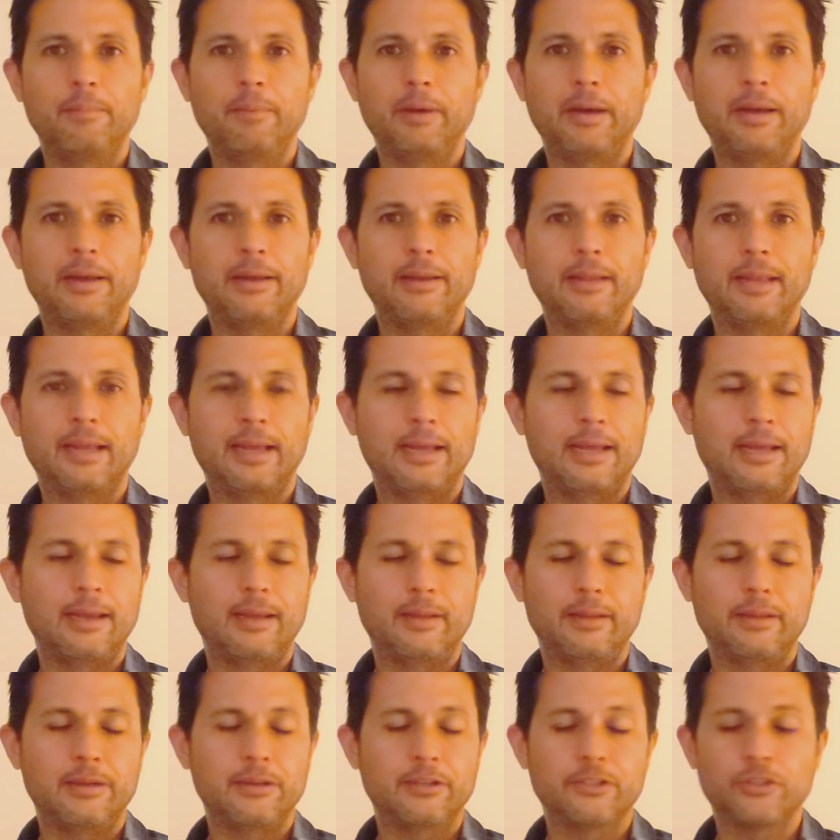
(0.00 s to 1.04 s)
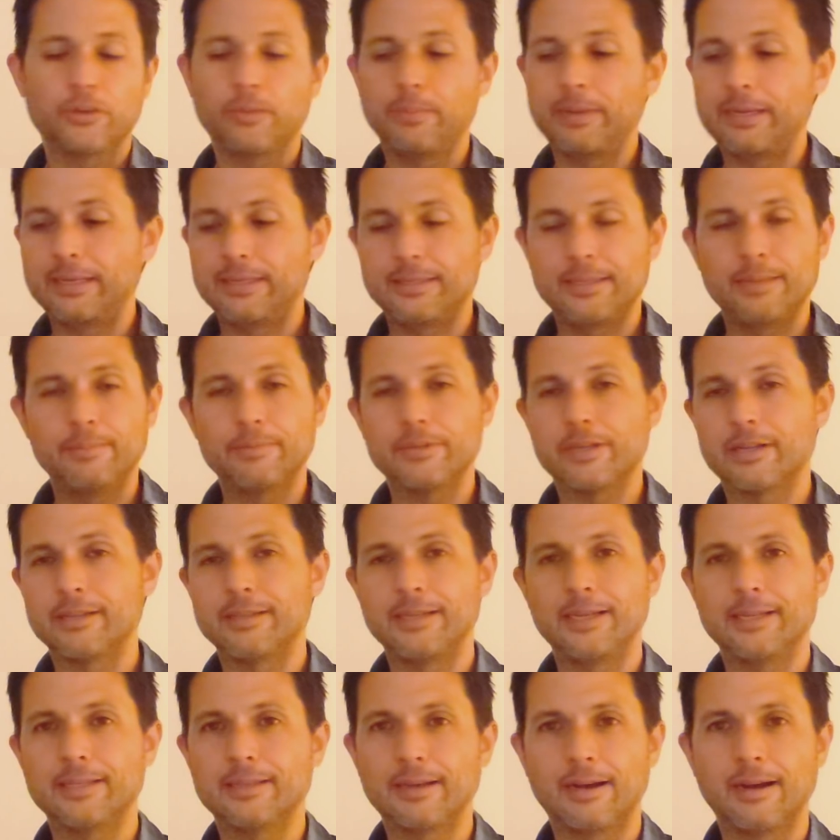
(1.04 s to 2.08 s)
But there are so many simps on
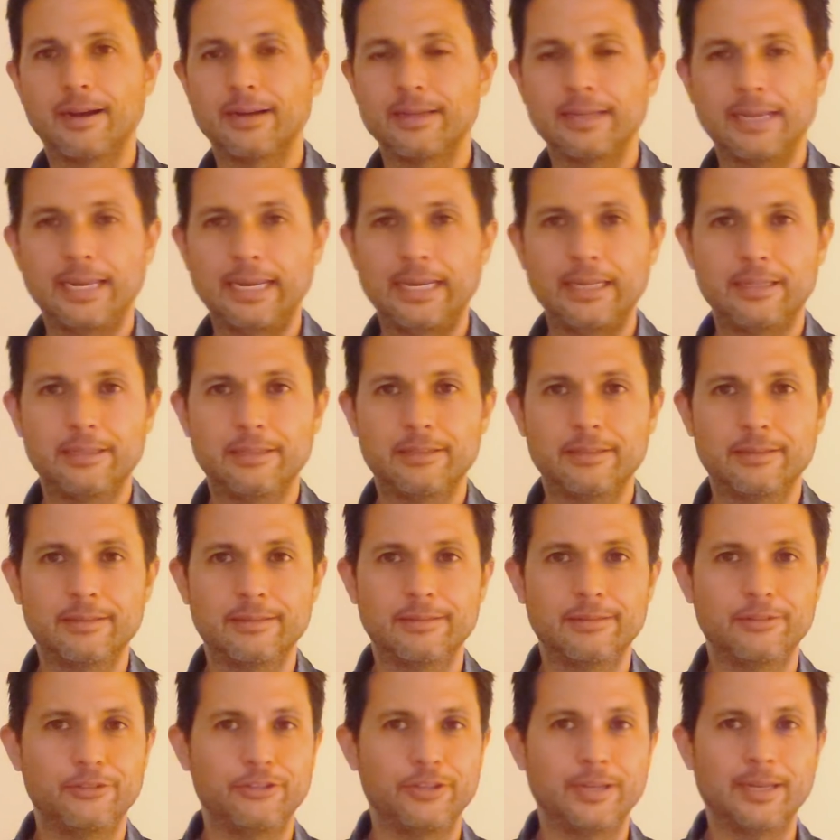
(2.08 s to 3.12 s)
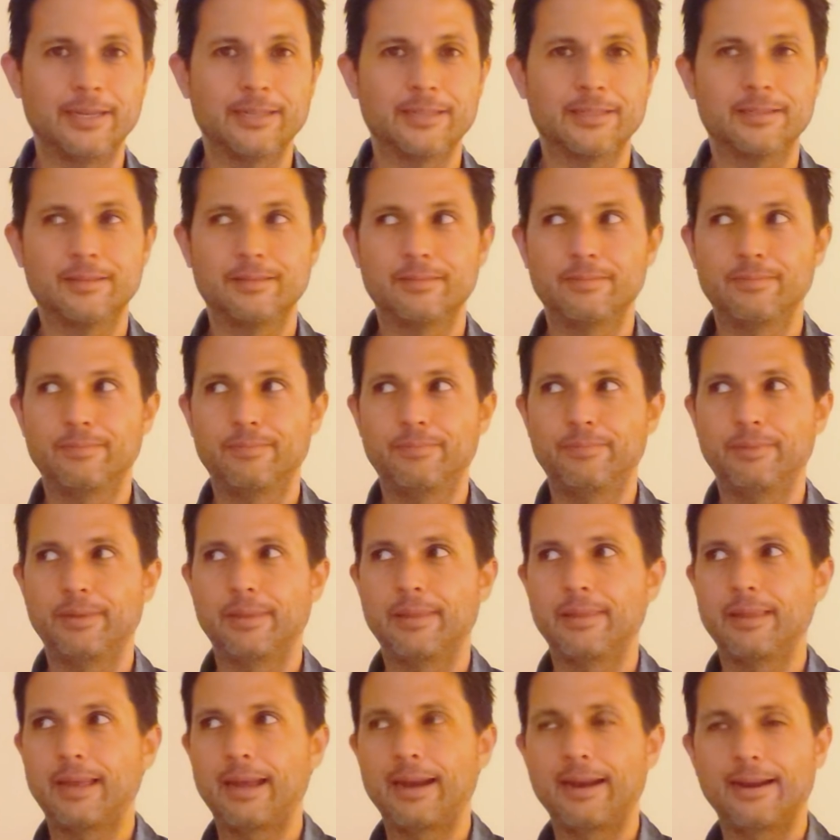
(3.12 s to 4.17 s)
TikTok, it's just
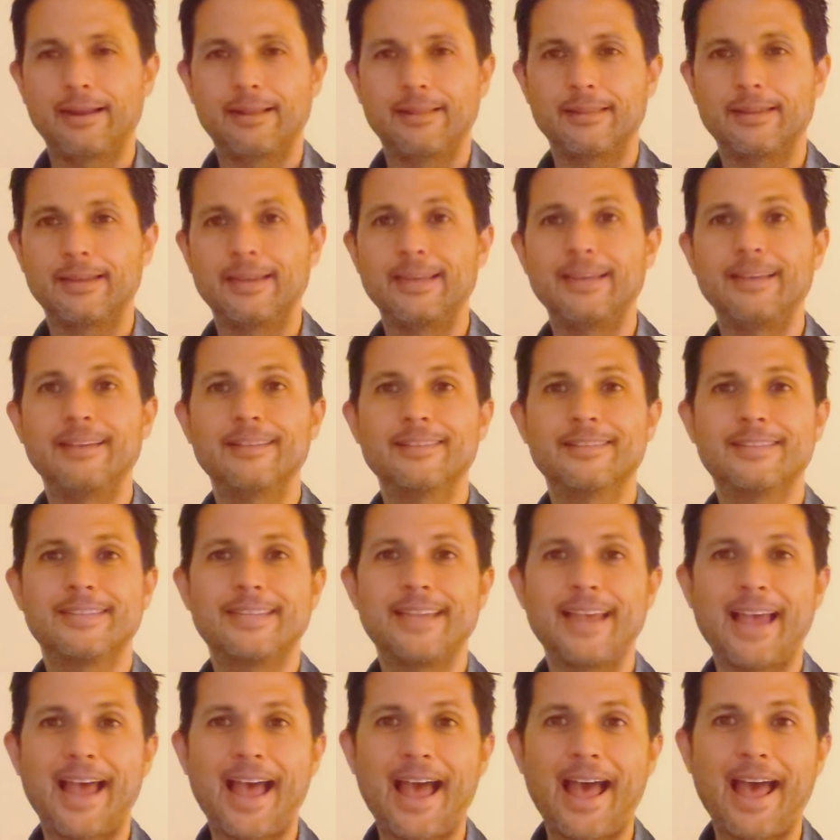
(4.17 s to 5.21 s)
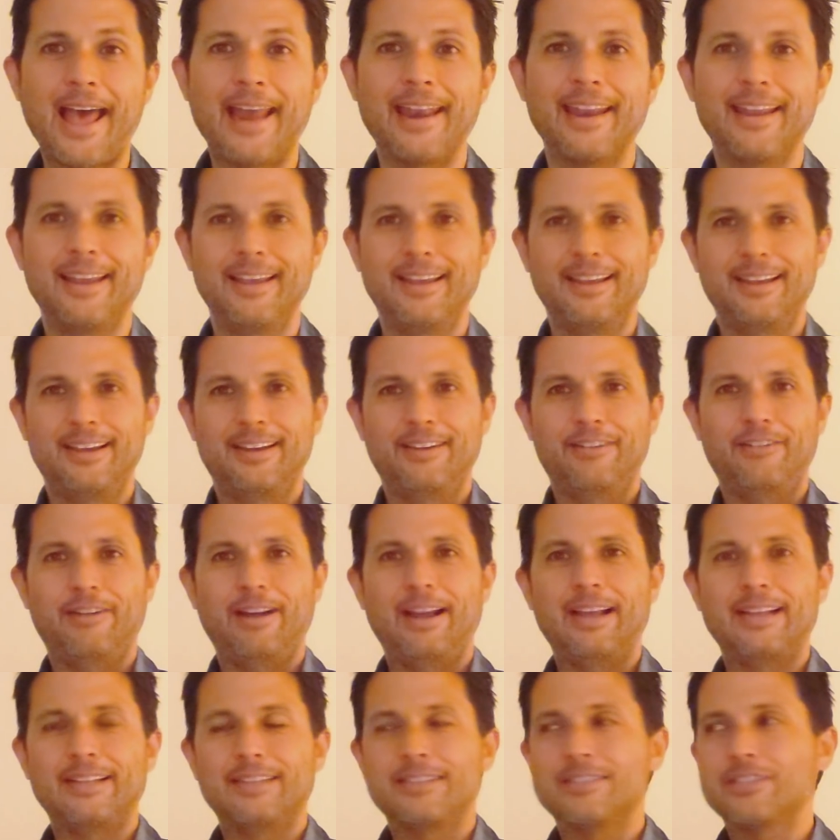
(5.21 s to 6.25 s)
pathetically sad,
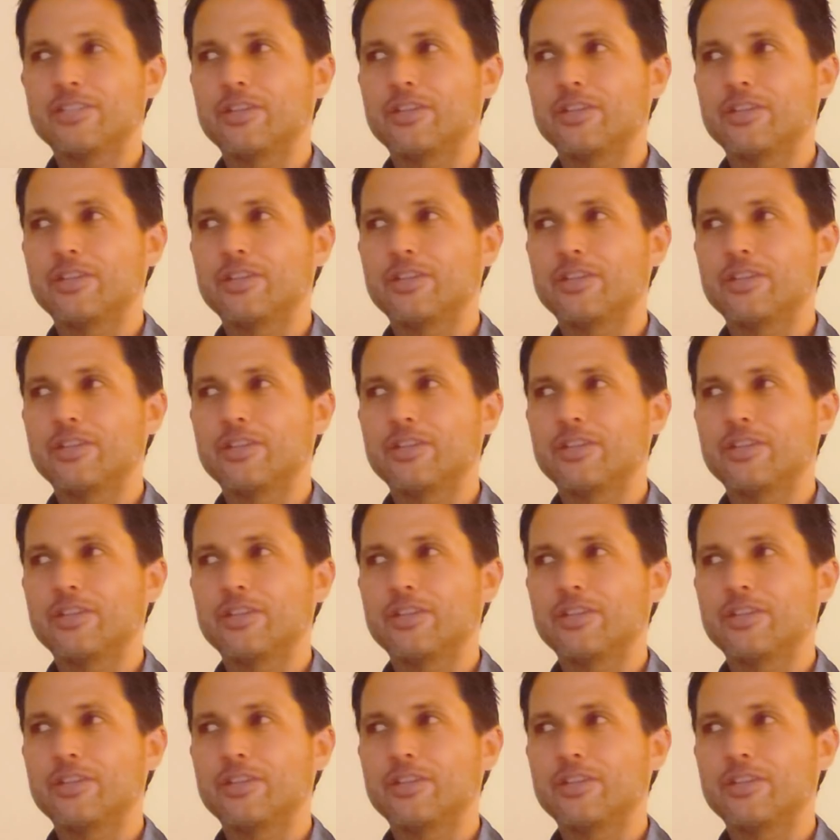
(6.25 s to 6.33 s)
right?